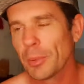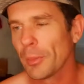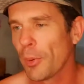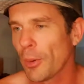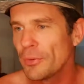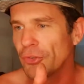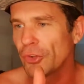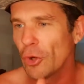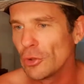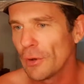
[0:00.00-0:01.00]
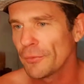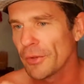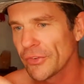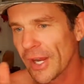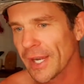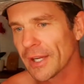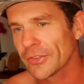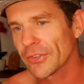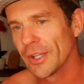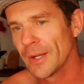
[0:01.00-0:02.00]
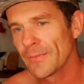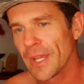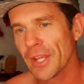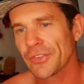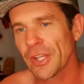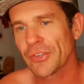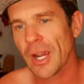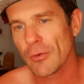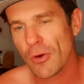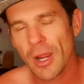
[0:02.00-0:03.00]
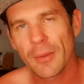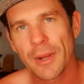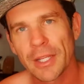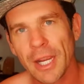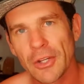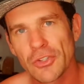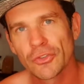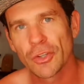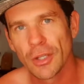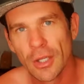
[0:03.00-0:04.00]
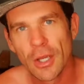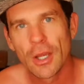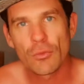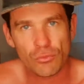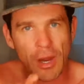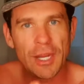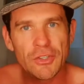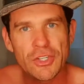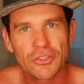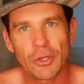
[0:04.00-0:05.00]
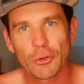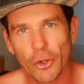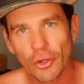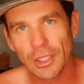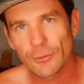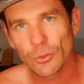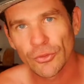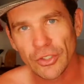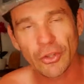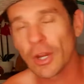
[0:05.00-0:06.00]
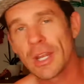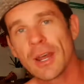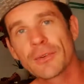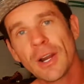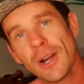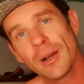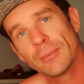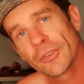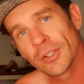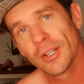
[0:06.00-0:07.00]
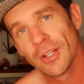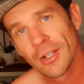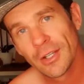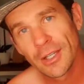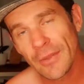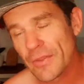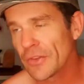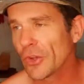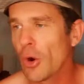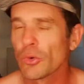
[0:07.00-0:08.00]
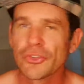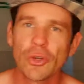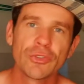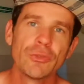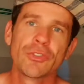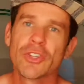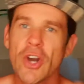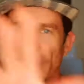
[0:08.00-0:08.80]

are popping Zoloft and Xanax, the SSRI medications that raise your serotonin levels because they're not eating enough carbs. And then there's a whole host of side